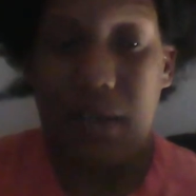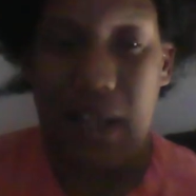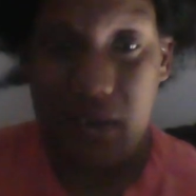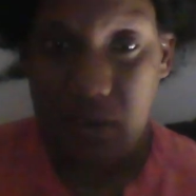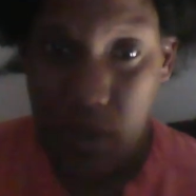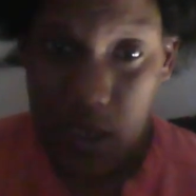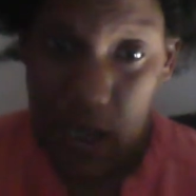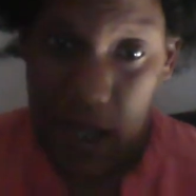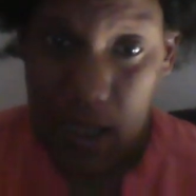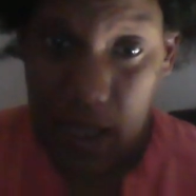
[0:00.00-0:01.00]
That's when
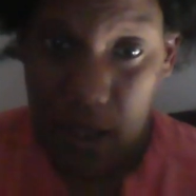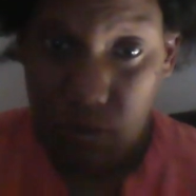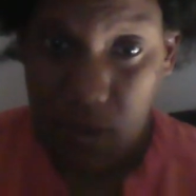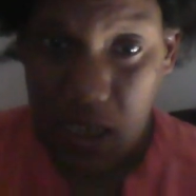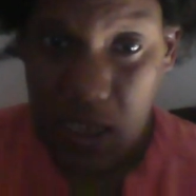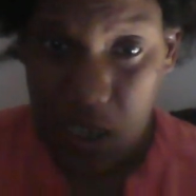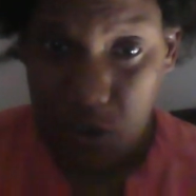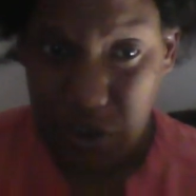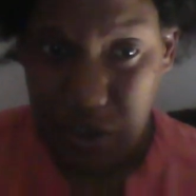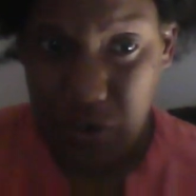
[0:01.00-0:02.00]
I get
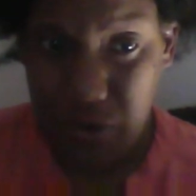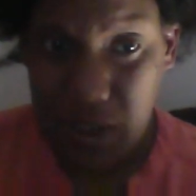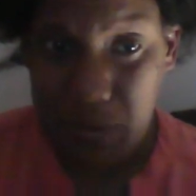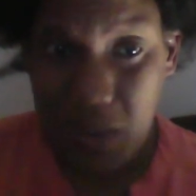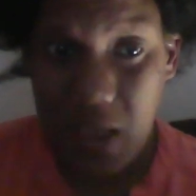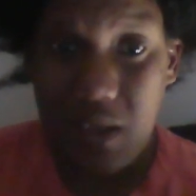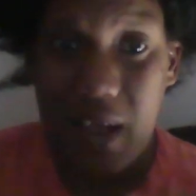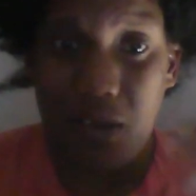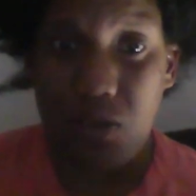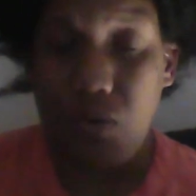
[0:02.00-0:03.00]
radiation treatment,
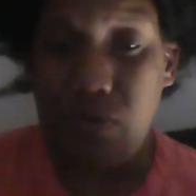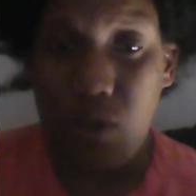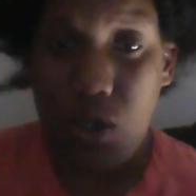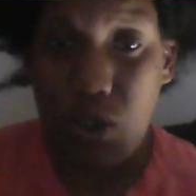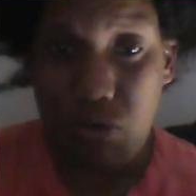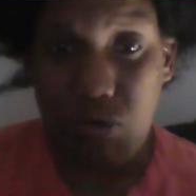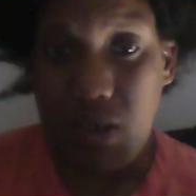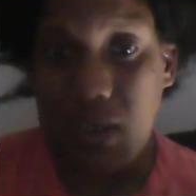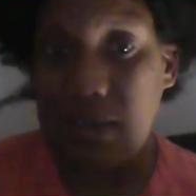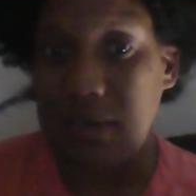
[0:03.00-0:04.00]
and those are
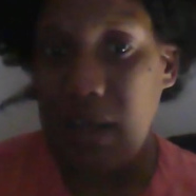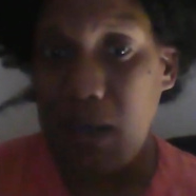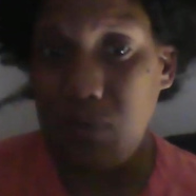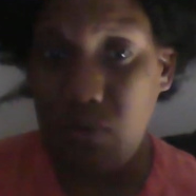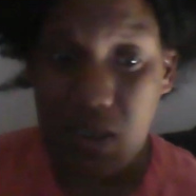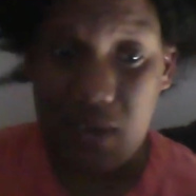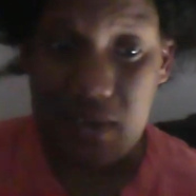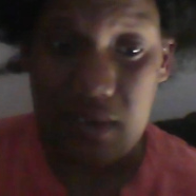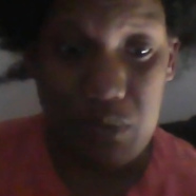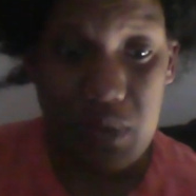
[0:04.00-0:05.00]
usually the times when you
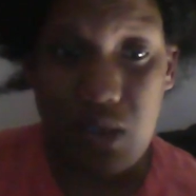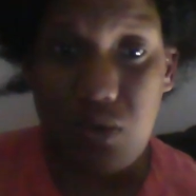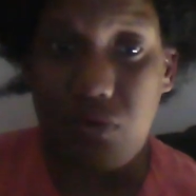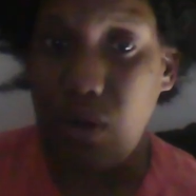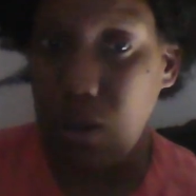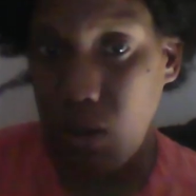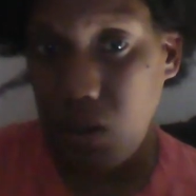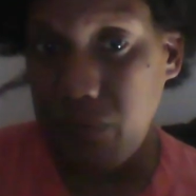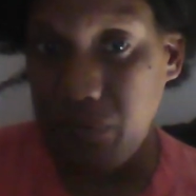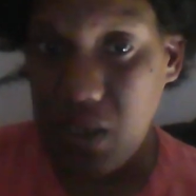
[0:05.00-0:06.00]
see me do a
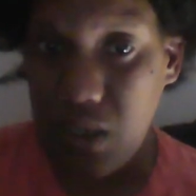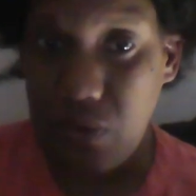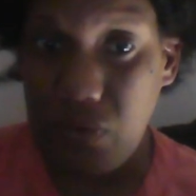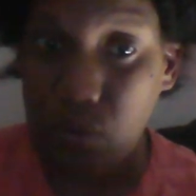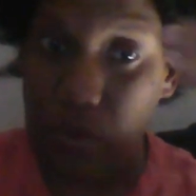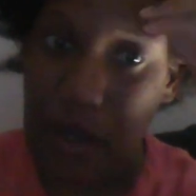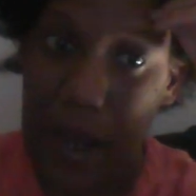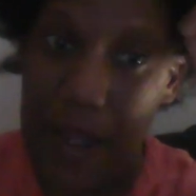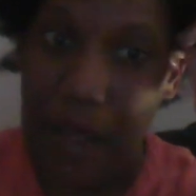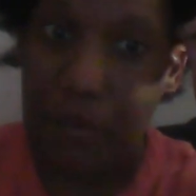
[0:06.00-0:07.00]
lot of videos where
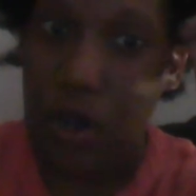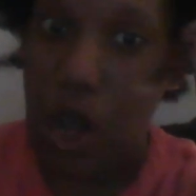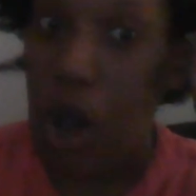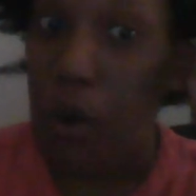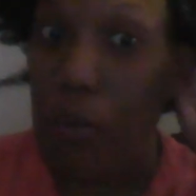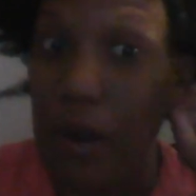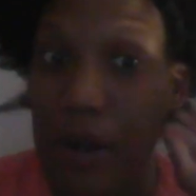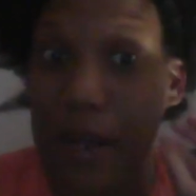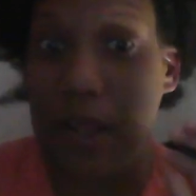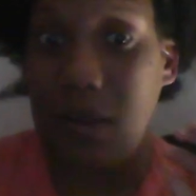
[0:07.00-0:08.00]
I am not
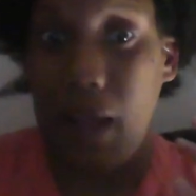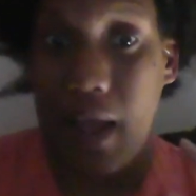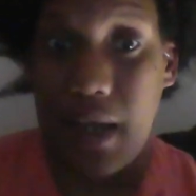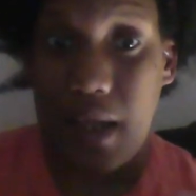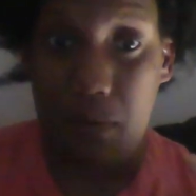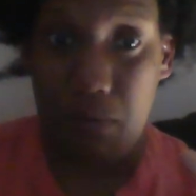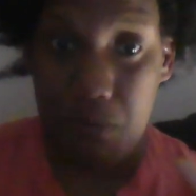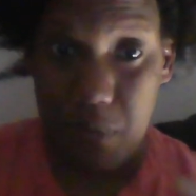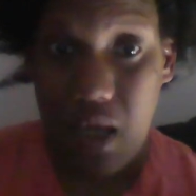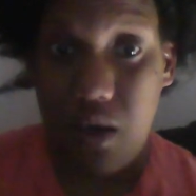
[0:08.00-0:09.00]
wearing any
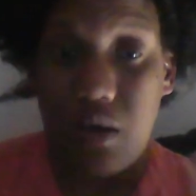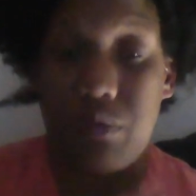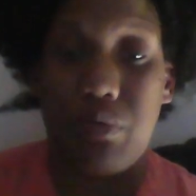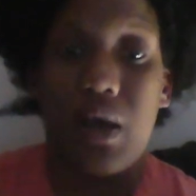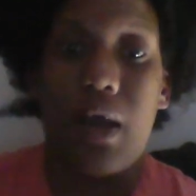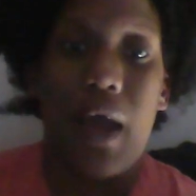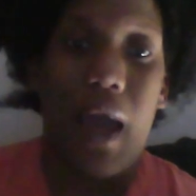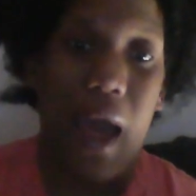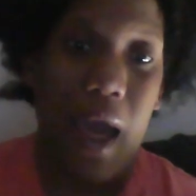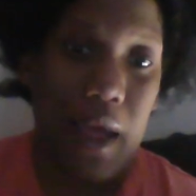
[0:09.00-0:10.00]
makeup.
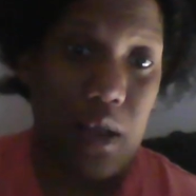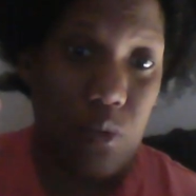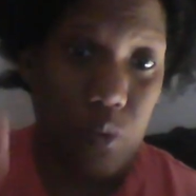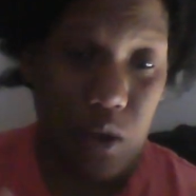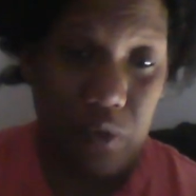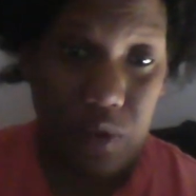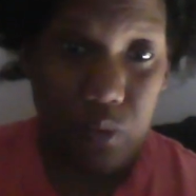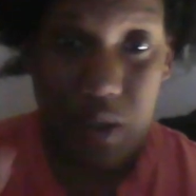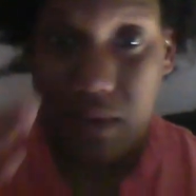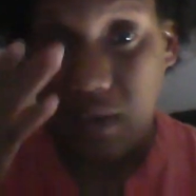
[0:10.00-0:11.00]
And one of the
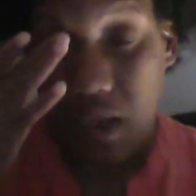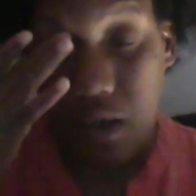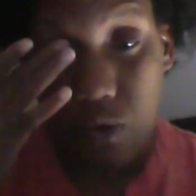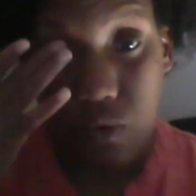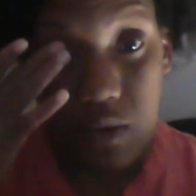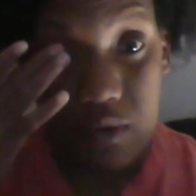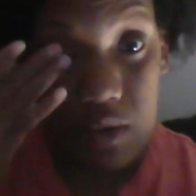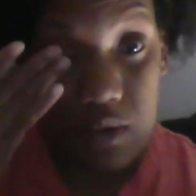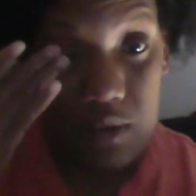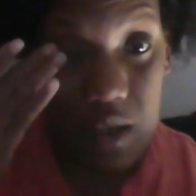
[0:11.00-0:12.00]
ways they notice
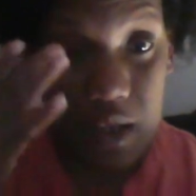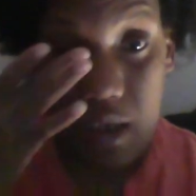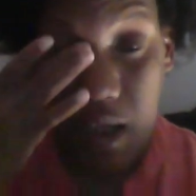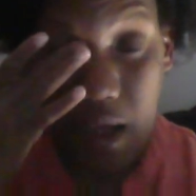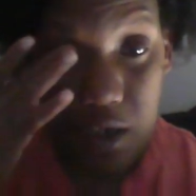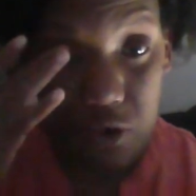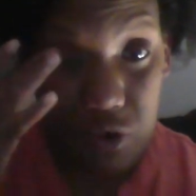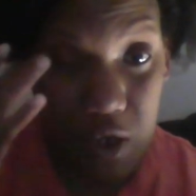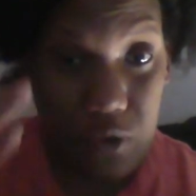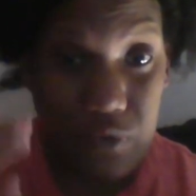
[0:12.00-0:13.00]
is that the
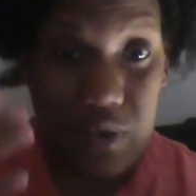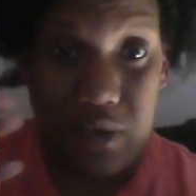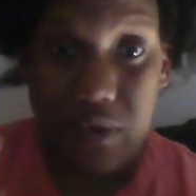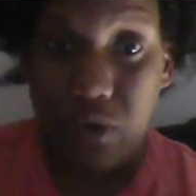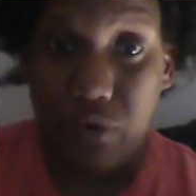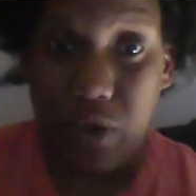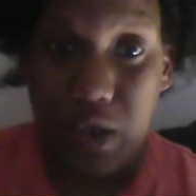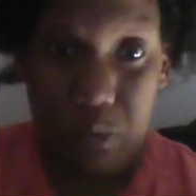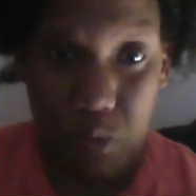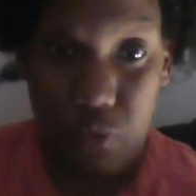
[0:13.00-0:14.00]
eyeshadows is
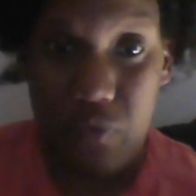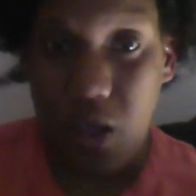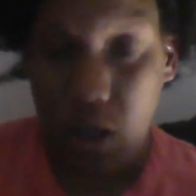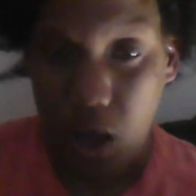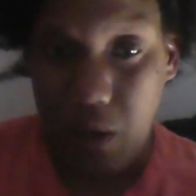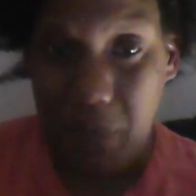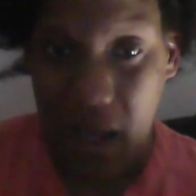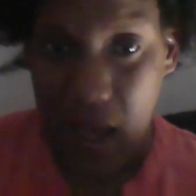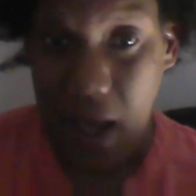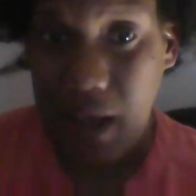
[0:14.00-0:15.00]
usually moving on
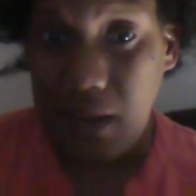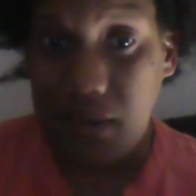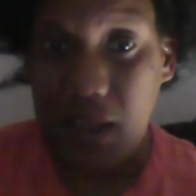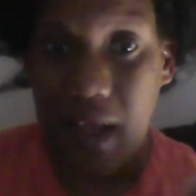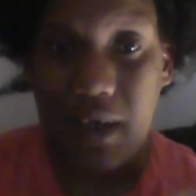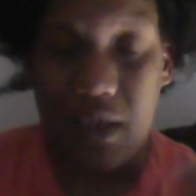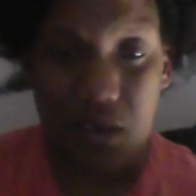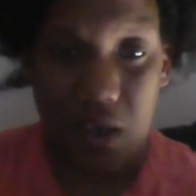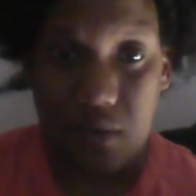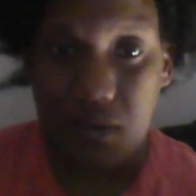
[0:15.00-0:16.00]
my eyes and it
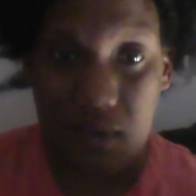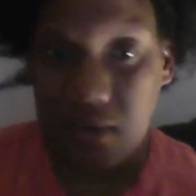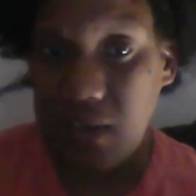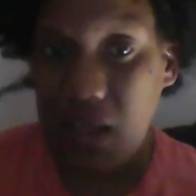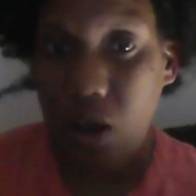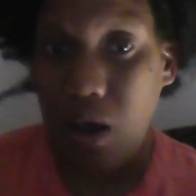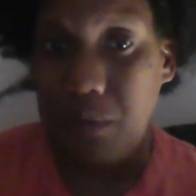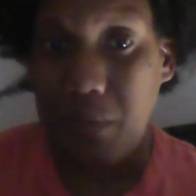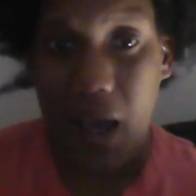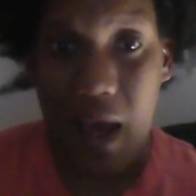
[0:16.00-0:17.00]
doesn't stay
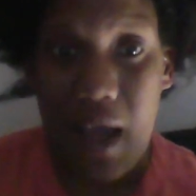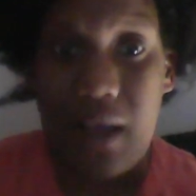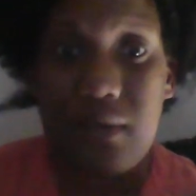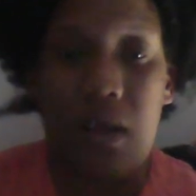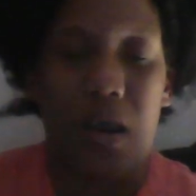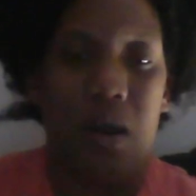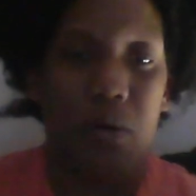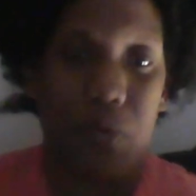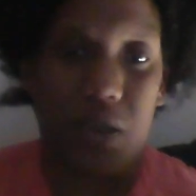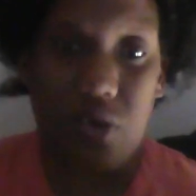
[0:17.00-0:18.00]
on my eyes,
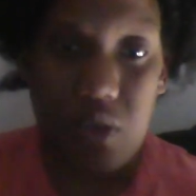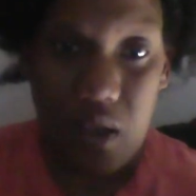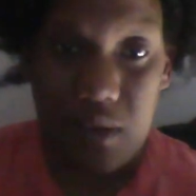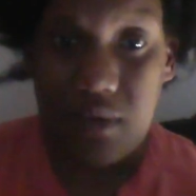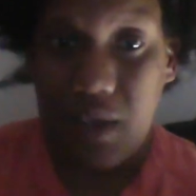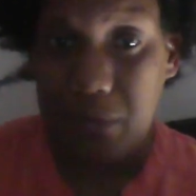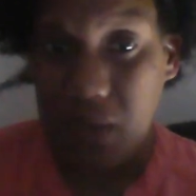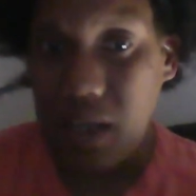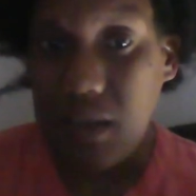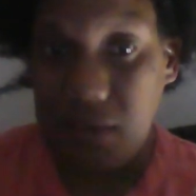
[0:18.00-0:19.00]
which tells them
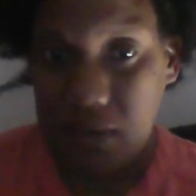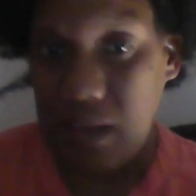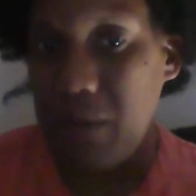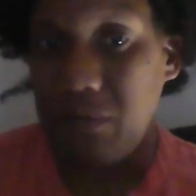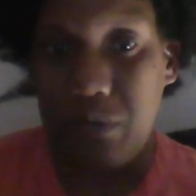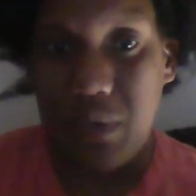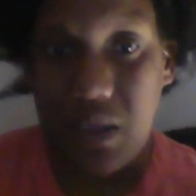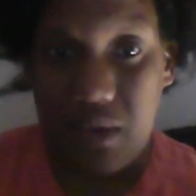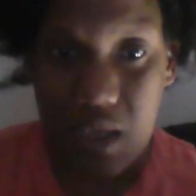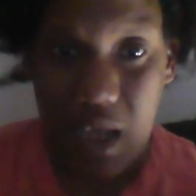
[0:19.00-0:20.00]
that it's time for me
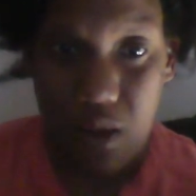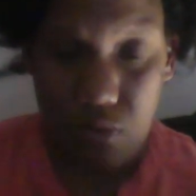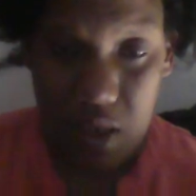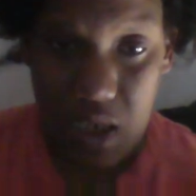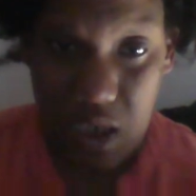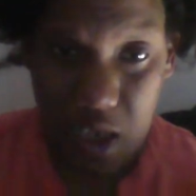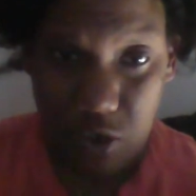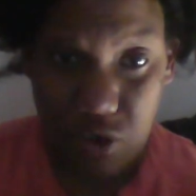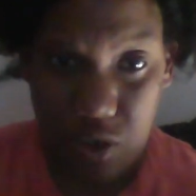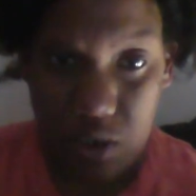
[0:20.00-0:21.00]
to get
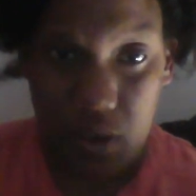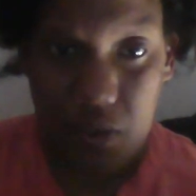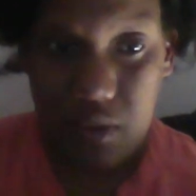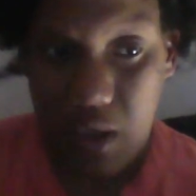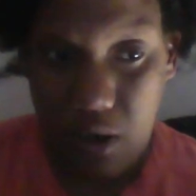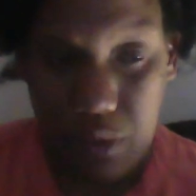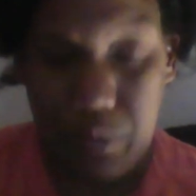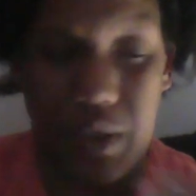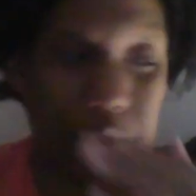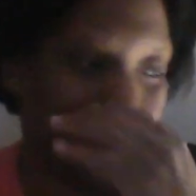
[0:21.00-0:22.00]
radiation
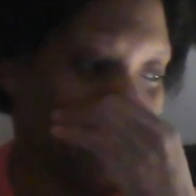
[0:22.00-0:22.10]
therapy.